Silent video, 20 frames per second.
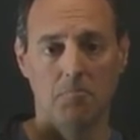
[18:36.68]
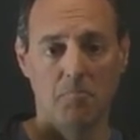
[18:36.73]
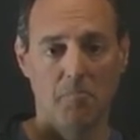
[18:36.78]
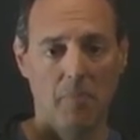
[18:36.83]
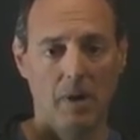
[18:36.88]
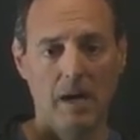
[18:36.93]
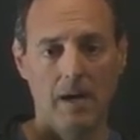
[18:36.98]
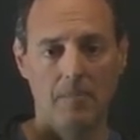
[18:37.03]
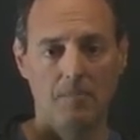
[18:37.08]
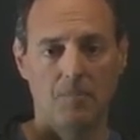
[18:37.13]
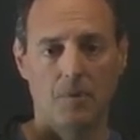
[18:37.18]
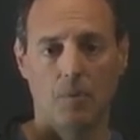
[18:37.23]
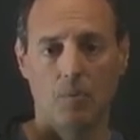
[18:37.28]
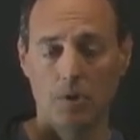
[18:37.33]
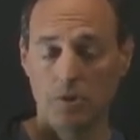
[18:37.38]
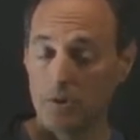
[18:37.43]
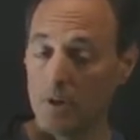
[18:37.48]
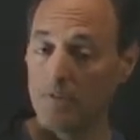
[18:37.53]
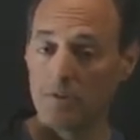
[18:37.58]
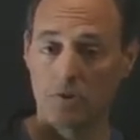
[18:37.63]
but
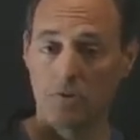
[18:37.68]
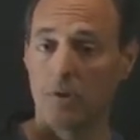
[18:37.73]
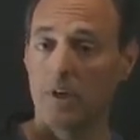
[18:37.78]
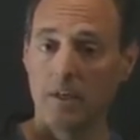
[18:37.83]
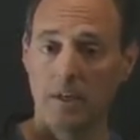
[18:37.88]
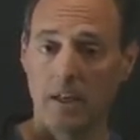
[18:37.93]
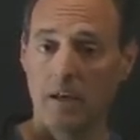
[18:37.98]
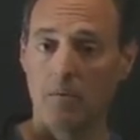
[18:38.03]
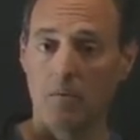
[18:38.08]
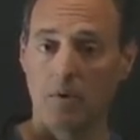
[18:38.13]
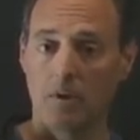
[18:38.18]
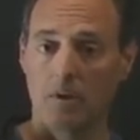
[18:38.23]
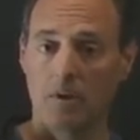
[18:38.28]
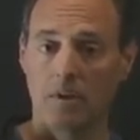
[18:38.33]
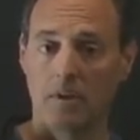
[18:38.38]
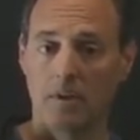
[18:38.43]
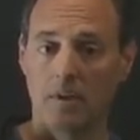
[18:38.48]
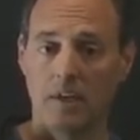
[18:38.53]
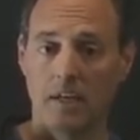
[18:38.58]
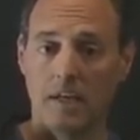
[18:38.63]
once you have a trained
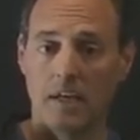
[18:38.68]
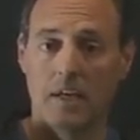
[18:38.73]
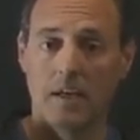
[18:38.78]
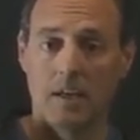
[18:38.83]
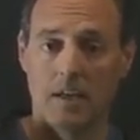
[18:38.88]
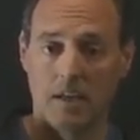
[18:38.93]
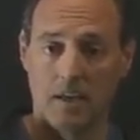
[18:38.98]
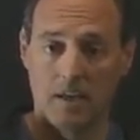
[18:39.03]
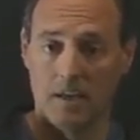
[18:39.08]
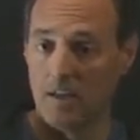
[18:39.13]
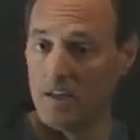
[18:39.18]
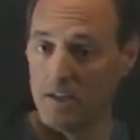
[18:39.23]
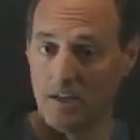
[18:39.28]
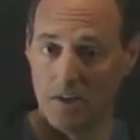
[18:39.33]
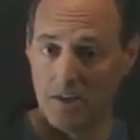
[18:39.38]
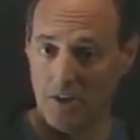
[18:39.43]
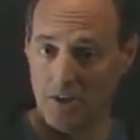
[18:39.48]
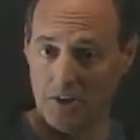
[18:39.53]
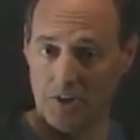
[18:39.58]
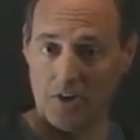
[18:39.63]
network,
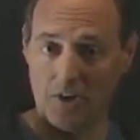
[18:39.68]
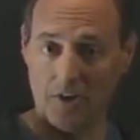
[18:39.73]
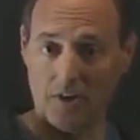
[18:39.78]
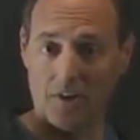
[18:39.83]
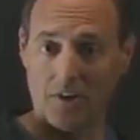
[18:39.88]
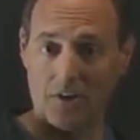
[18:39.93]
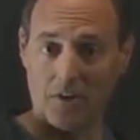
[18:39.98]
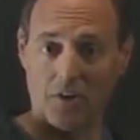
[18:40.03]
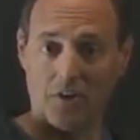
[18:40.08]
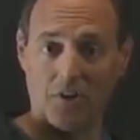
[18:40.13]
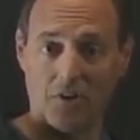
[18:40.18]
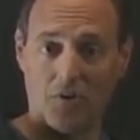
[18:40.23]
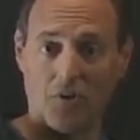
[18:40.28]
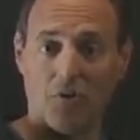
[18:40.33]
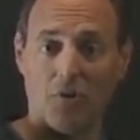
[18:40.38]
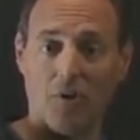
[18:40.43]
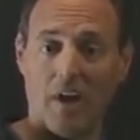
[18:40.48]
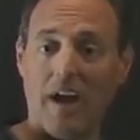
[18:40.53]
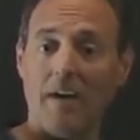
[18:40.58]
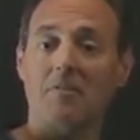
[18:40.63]
you're, you're, you
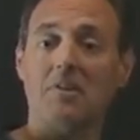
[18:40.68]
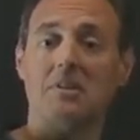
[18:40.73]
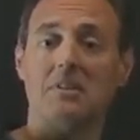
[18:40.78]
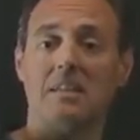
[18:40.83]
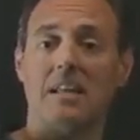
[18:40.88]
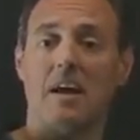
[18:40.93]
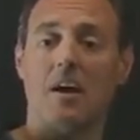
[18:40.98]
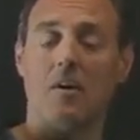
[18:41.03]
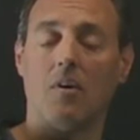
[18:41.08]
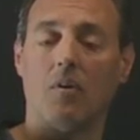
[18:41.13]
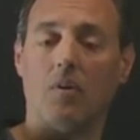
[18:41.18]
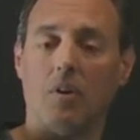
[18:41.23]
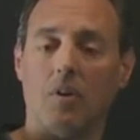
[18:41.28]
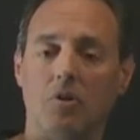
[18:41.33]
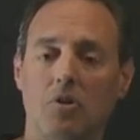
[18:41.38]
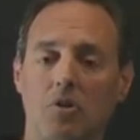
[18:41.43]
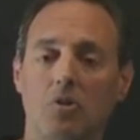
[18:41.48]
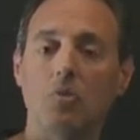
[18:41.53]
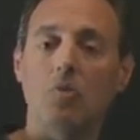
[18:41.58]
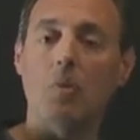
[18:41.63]
you have this now
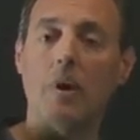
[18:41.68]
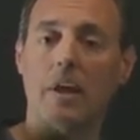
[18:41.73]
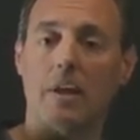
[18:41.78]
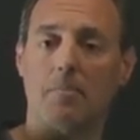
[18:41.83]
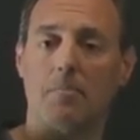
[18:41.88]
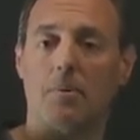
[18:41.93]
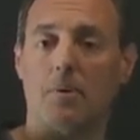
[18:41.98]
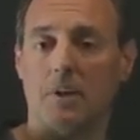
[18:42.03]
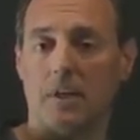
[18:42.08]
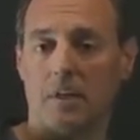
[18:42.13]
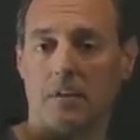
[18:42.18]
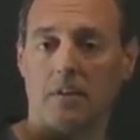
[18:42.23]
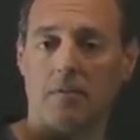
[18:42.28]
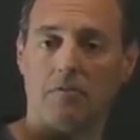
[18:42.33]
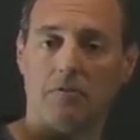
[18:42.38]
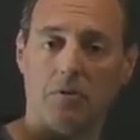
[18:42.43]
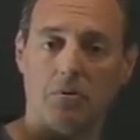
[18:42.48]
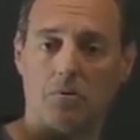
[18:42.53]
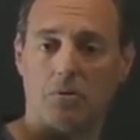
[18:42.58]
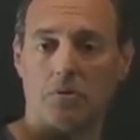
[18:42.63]
new way to predict
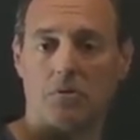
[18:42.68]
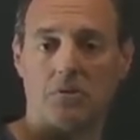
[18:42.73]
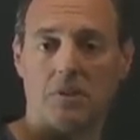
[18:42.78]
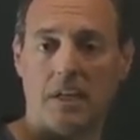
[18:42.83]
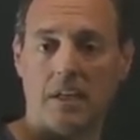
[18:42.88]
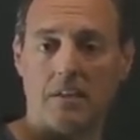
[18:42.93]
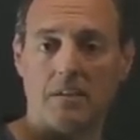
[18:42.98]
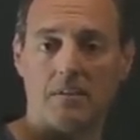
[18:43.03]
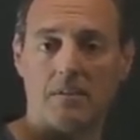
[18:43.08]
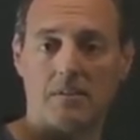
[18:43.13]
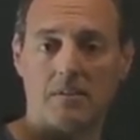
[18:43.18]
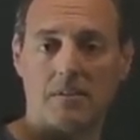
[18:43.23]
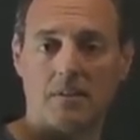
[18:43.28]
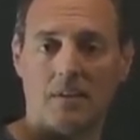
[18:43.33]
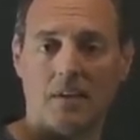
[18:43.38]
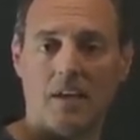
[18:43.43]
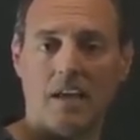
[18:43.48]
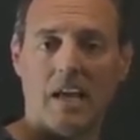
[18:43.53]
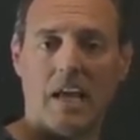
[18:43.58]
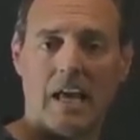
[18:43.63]
future states.
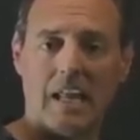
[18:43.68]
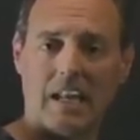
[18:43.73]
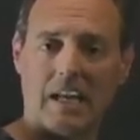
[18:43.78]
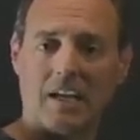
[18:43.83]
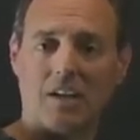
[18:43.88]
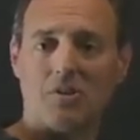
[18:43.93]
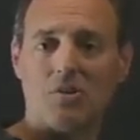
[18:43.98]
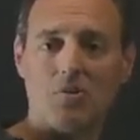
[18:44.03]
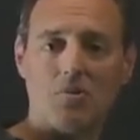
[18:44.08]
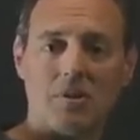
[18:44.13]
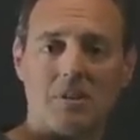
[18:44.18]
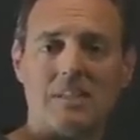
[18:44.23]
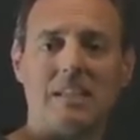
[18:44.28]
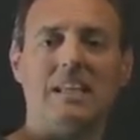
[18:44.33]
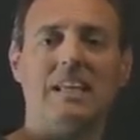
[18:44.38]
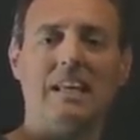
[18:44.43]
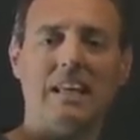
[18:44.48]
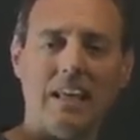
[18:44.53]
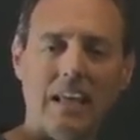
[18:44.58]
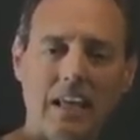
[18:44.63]
And I can do this
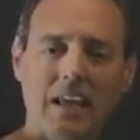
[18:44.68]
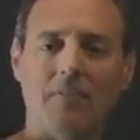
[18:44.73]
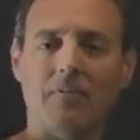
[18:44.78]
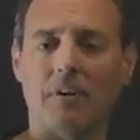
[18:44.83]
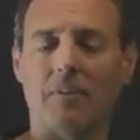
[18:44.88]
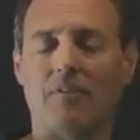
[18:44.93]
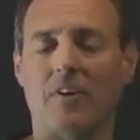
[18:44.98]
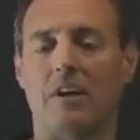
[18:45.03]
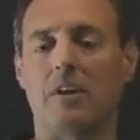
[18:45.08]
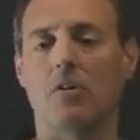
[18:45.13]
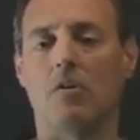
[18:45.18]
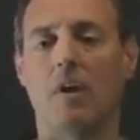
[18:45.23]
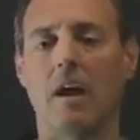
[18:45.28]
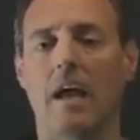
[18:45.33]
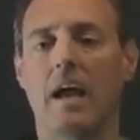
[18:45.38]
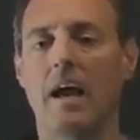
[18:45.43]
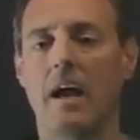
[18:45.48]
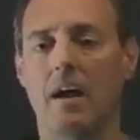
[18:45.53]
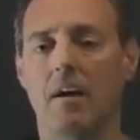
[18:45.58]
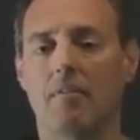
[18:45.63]
even if I don't
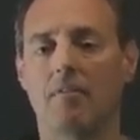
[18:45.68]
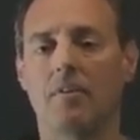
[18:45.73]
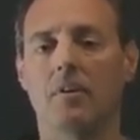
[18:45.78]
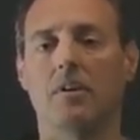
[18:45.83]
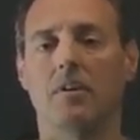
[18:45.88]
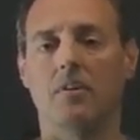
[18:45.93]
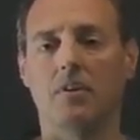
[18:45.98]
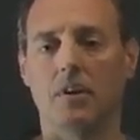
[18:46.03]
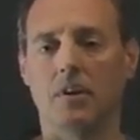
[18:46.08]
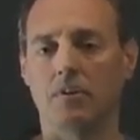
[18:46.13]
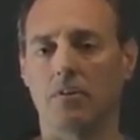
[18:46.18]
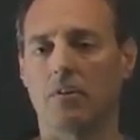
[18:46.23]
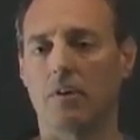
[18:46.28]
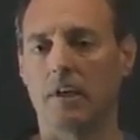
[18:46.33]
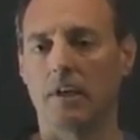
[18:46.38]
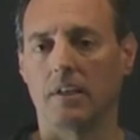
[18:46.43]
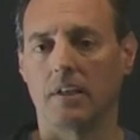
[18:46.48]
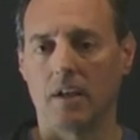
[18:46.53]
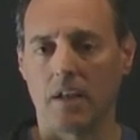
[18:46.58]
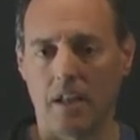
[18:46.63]
have the
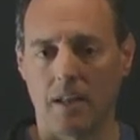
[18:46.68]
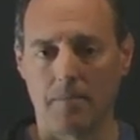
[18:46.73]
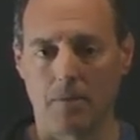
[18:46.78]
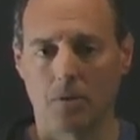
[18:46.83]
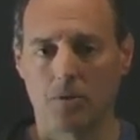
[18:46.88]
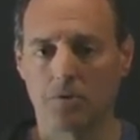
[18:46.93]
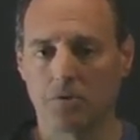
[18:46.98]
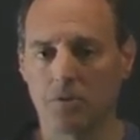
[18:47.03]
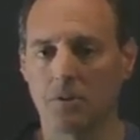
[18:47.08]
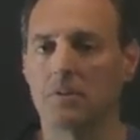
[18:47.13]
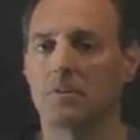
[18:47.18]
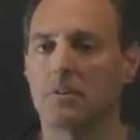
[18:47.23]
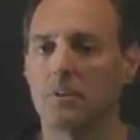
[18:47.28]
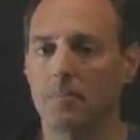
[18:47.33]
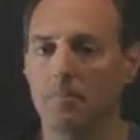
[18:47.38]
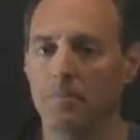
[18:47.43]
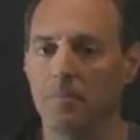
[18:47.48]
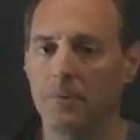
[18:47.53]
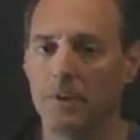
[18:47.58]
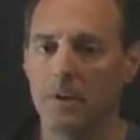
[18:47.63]
underlying dynamical
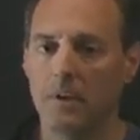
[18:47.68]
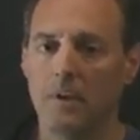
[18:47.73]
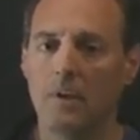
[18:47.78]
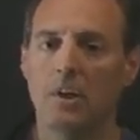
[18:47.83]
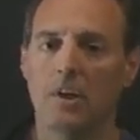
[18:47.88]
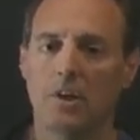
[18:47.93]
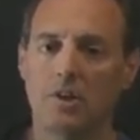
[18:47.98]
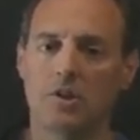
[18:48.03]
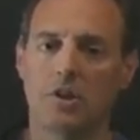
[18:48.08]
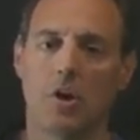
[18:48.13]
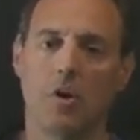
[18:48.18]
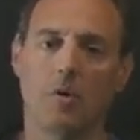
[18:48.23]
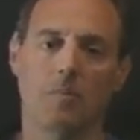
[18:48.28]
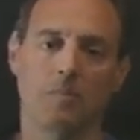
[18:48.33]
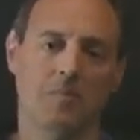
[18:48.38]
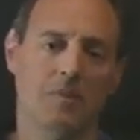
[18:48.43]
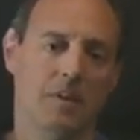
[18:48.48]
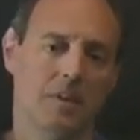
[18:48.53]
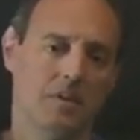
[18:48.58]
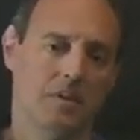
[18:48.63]
system. So
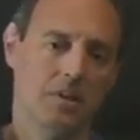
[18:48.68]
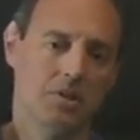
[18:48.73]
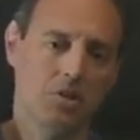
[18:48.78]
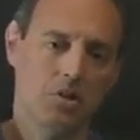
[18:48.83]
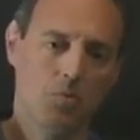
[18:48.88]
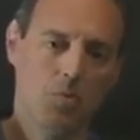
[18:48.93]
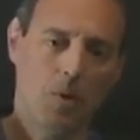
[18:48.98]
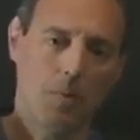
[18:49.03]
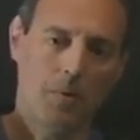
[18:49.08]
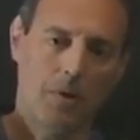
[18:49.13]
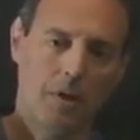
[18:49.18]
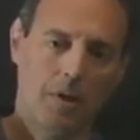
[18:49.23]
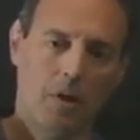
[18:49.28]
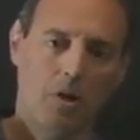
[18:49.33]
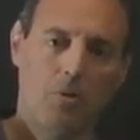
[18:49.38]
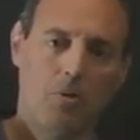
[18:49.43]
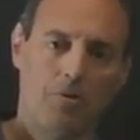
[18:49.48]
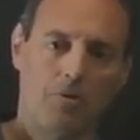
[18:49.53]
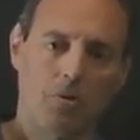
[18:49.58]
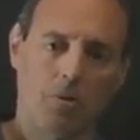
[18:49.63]
this is where we're going to
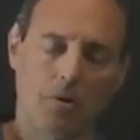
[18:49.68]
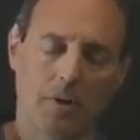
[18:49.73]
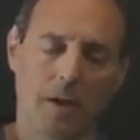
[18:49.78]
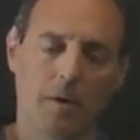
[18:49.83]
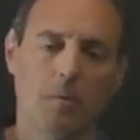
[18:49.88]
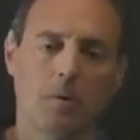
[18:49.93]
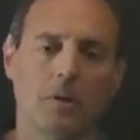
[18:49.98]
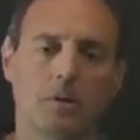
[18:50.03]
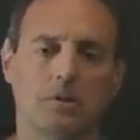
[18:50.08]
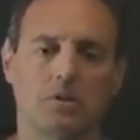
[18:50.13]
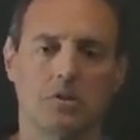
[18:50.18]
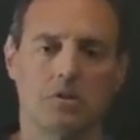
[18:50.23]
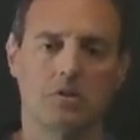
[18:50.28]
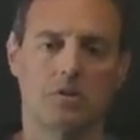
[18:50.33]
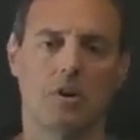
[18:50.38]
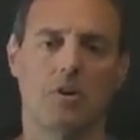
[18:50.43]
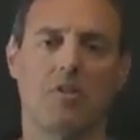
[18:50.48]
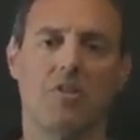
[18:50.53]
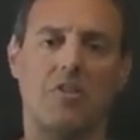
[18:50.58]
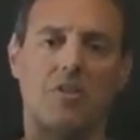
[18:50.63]
go with neural networks and
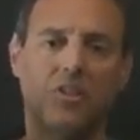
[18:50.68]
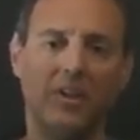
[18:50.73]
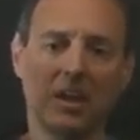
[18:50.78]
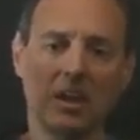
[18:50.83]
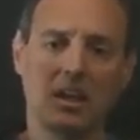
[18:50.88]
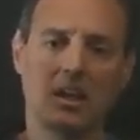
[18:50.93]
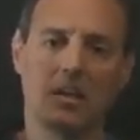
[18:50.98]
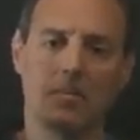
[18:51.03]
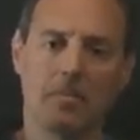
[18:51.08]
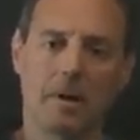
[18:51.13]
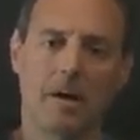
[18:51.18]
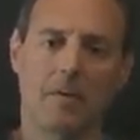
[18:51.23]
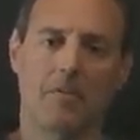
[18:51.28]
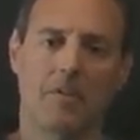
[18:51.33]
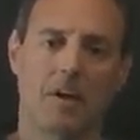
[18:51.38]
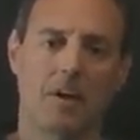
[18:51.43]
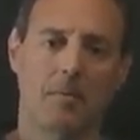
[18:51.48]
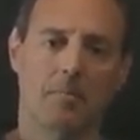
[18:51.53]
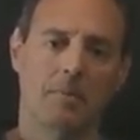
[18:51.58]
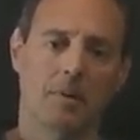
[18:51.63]
start thinking about
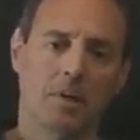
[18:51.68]
them